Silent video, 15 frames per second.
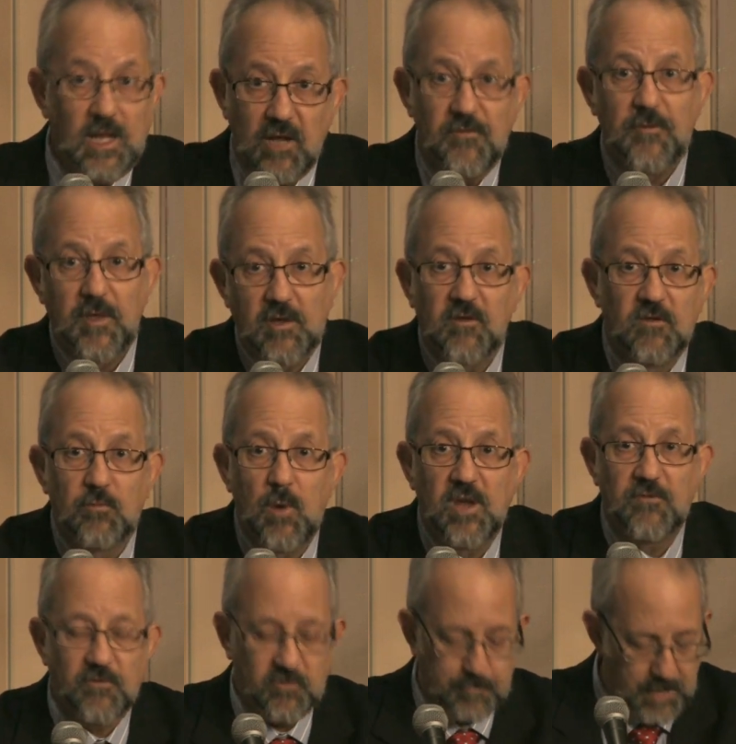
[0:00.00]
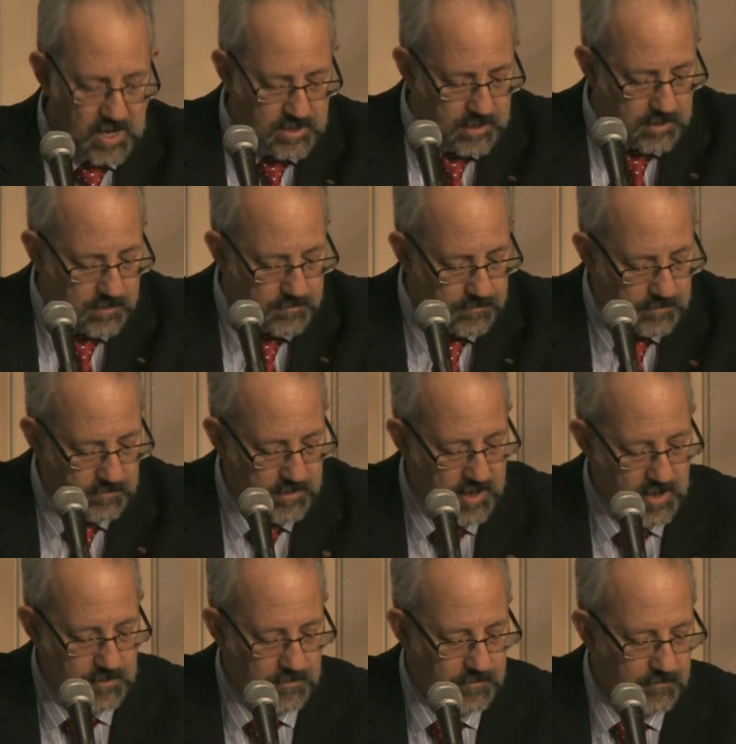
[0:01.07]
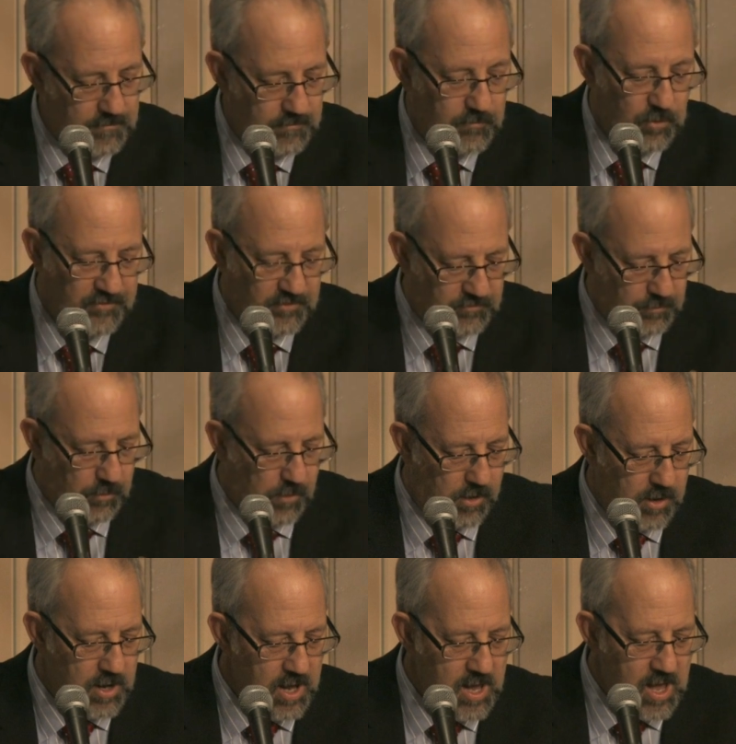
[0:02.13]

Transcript: he doesn't think this is wasteful spending. Okay, of course he's wrong.